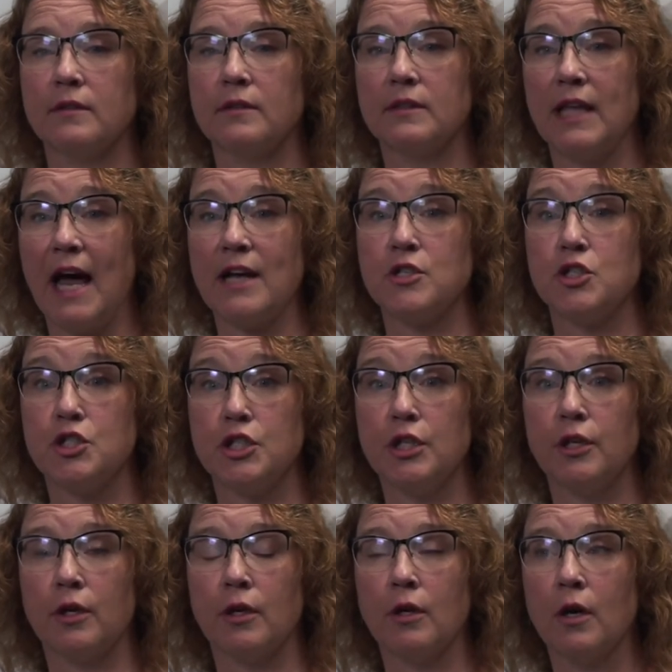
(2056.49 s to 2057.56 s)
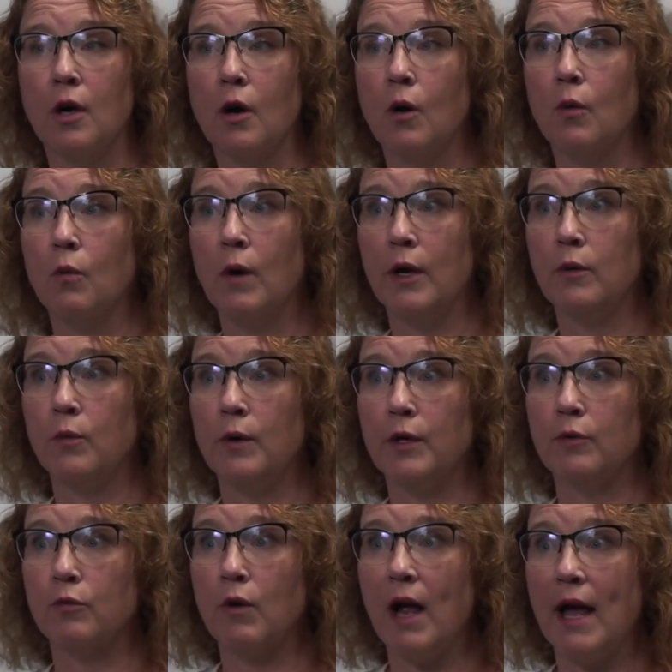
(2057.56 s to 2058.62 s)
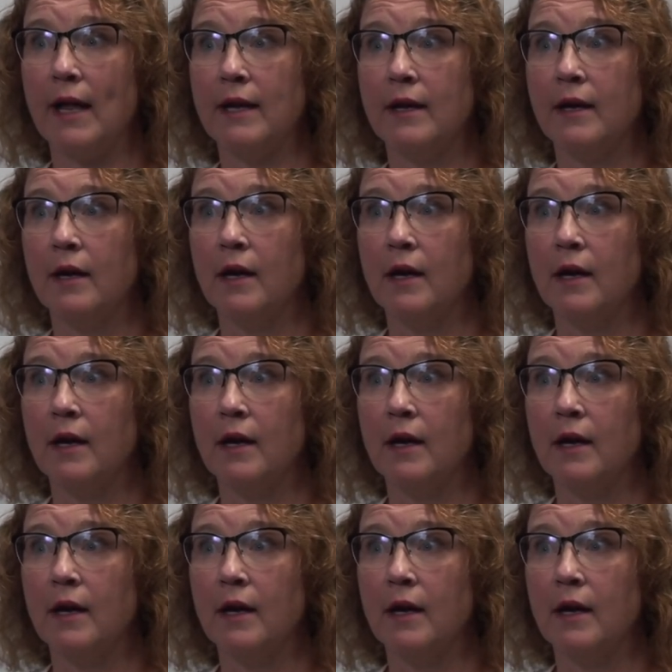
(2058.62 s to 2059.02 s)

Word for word: last year when we read